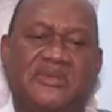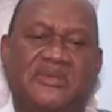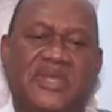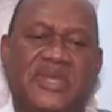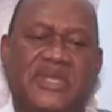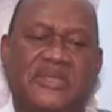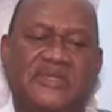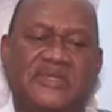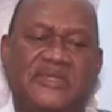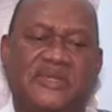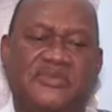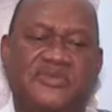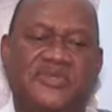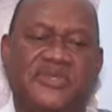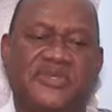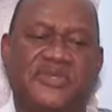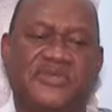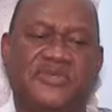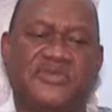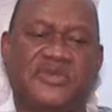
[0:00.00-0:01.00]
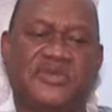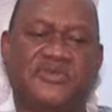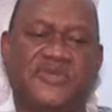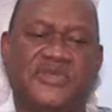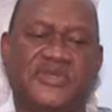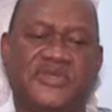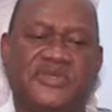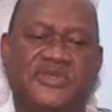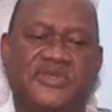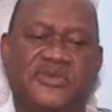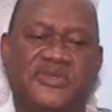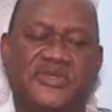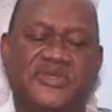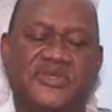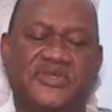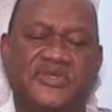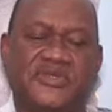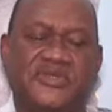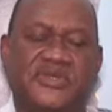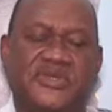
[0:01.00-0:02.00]
acceptance of his
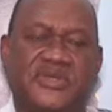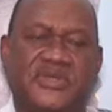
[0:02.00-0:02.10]
condition.